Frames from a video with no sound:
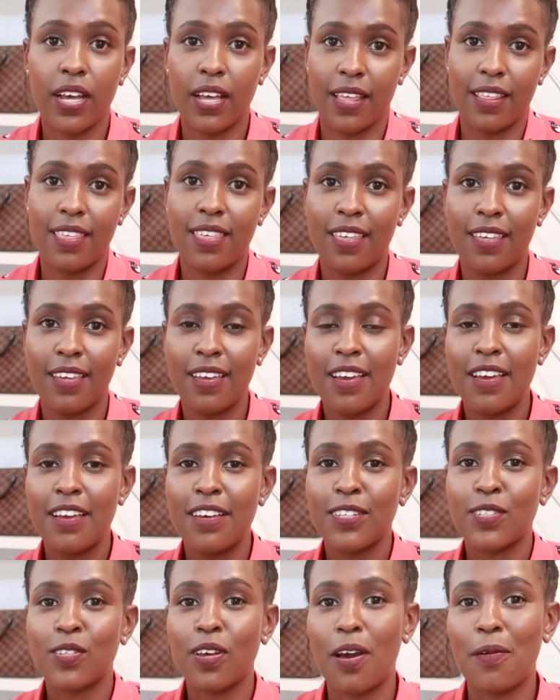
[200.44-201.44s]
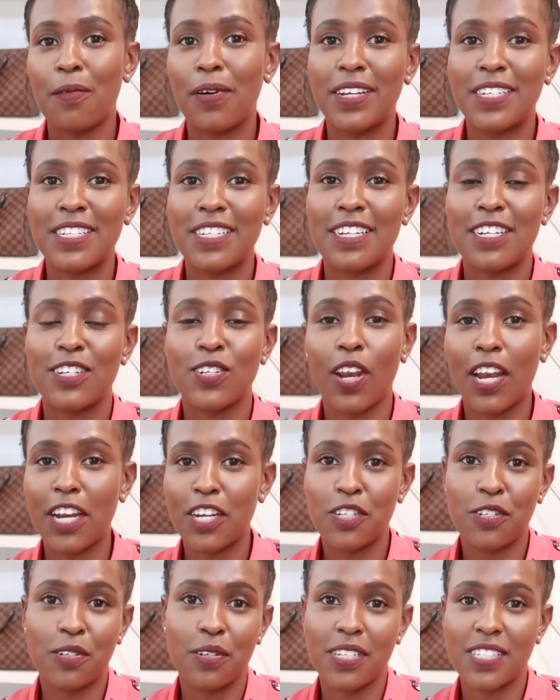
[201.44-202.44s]
earth. So I wanted a
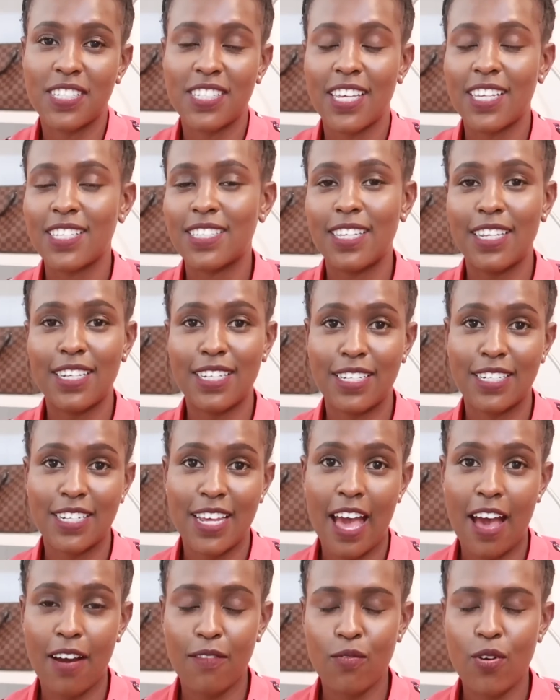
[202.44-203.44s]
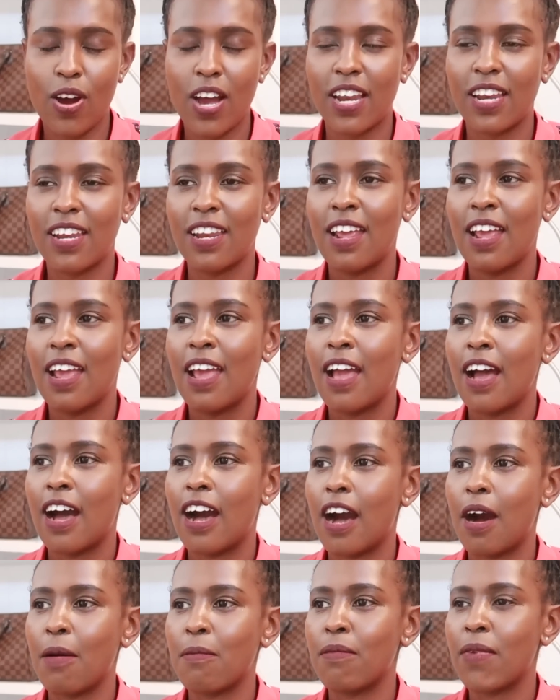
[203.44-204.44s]
toiletry 26. They didn't have one.
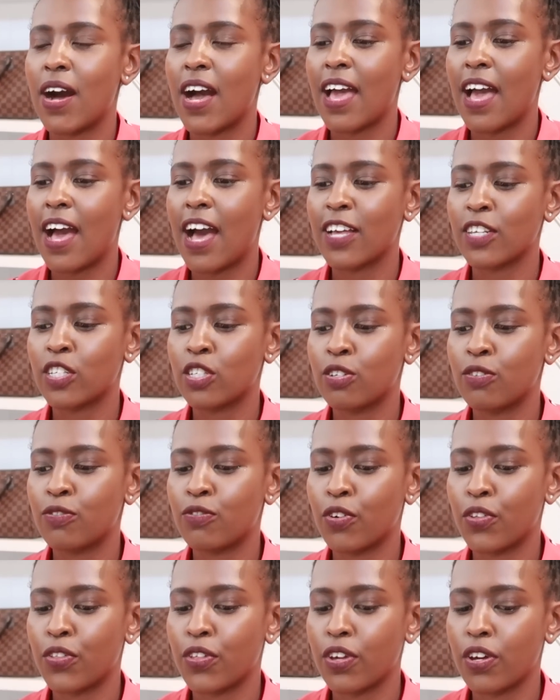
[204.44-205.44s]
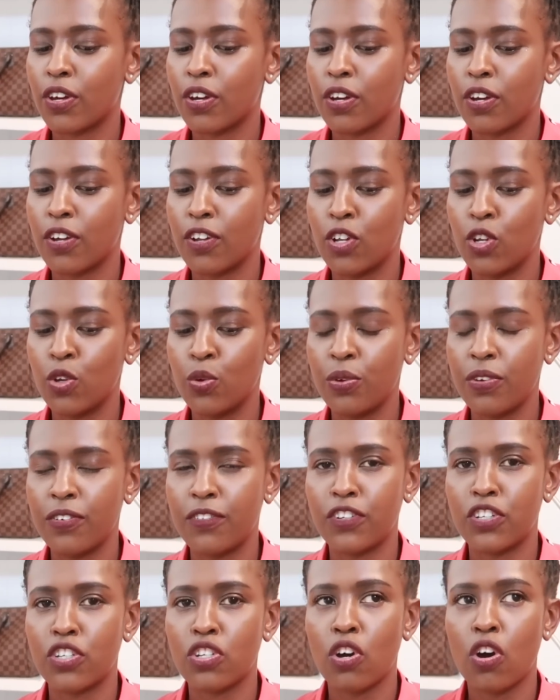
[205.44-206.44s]
I asked for the Louis
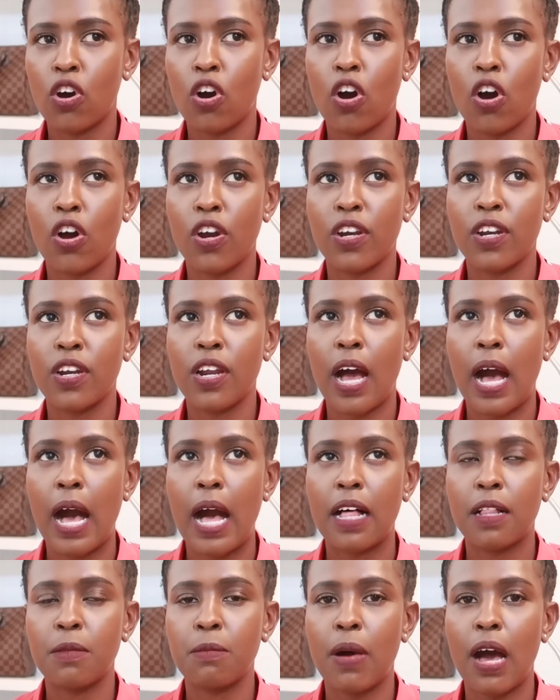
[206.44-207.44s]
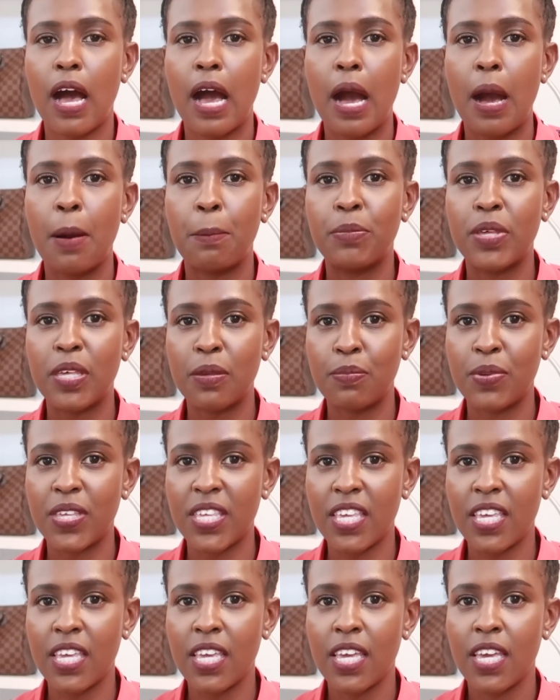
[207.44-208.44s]
Vuitton Alma
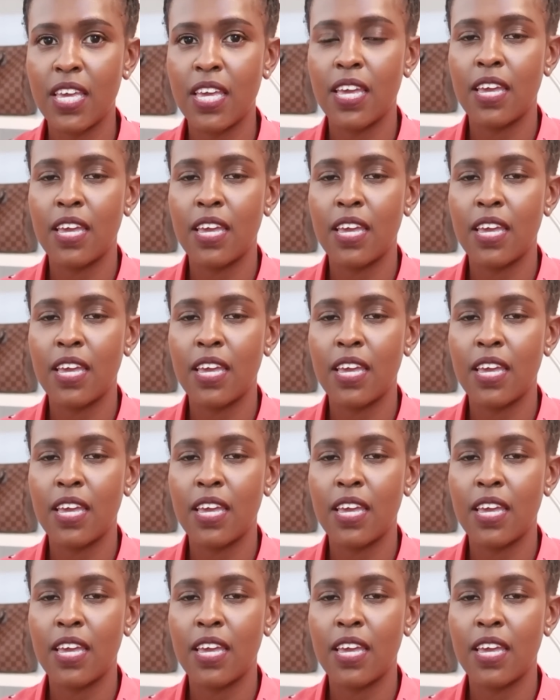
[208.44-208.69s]
BB